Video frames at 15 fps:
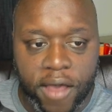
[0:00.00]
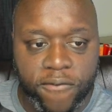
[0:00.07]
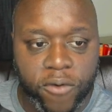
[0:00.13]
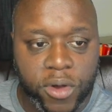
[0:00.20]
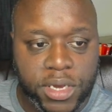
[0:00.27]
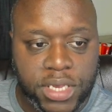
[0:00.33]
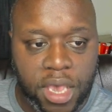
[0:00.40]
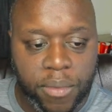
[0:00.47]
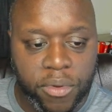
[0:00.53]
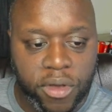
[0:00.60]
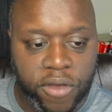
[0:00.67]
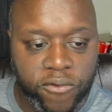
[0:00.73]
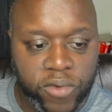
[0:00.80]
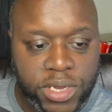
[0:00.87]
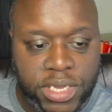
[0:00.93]
For example,
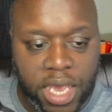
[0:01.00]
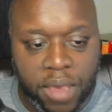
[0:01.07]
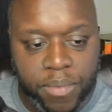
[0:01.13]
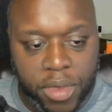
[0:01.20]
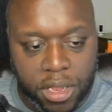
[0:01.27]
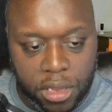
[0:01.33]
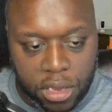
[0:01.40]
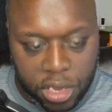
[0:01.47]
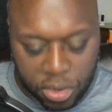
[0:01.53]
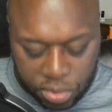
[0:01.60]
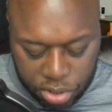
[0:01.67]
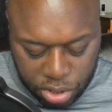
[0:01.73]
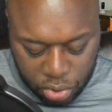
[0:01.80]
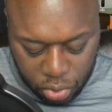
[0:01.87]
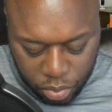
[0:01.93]
if we type in
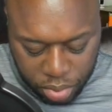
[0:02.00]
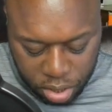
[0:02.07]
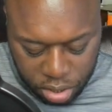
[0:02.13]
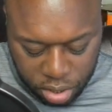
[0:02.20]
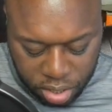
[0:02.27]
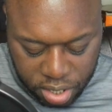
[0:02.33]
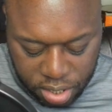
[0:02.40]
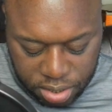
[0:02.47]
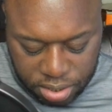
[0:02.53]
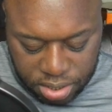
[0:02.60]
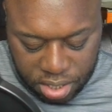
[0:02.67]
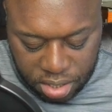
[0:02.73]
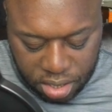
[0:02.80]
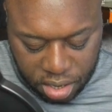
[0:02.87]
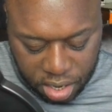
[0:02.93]
YouTube, you're going to
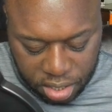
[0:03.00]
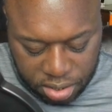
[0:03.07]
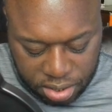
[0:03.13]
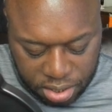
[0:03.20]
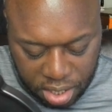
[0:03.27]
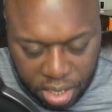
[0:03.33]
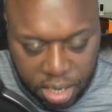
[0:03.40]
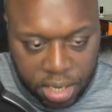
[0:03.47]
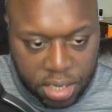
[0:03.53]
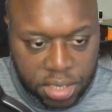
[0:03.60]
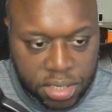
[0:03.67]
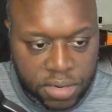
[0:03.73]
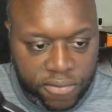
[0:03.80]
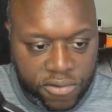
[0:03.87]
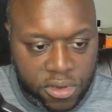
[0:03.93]
see there are
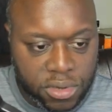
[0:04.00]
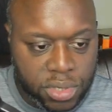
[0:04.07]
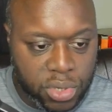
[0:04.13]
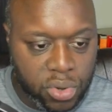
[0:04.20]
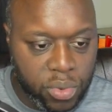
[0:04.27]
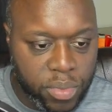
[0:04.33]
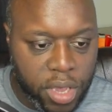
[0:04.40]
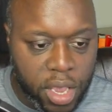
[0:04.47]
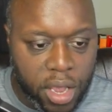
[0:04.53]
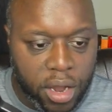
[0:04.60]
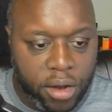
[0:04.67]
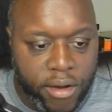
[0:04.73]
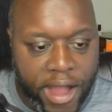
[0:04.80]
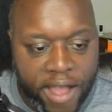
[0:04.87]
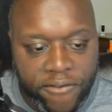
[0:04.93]
tons of YouTube
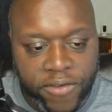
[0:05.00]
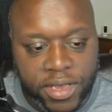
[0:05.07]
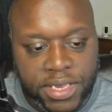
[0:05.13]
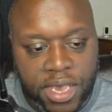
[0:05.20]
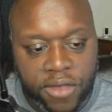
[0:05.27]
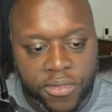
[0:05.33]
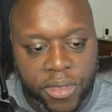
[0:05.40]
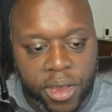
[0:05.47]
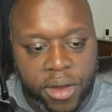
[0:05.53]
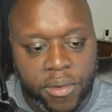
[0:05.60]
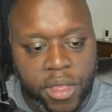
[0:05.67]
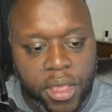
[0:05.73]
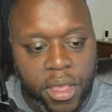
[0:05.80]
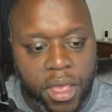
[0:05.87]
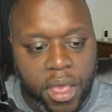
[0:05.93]
graphics out
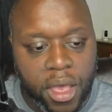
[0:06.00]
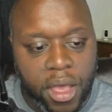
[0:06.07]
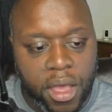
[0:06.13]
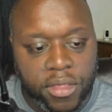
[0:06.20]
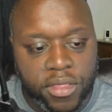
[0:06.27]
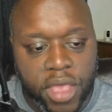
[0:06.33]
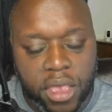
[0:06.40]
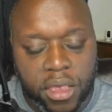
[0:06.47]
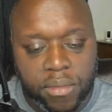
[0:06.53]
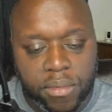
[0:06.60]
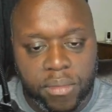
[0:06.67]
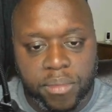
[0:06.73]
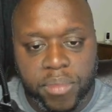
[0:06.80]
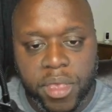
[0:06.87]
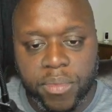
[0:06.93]
there that
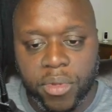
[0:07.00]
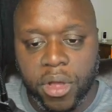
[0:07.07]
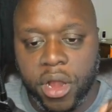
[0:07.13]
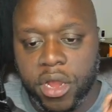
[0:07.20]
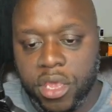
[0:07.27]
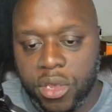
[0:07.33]
people are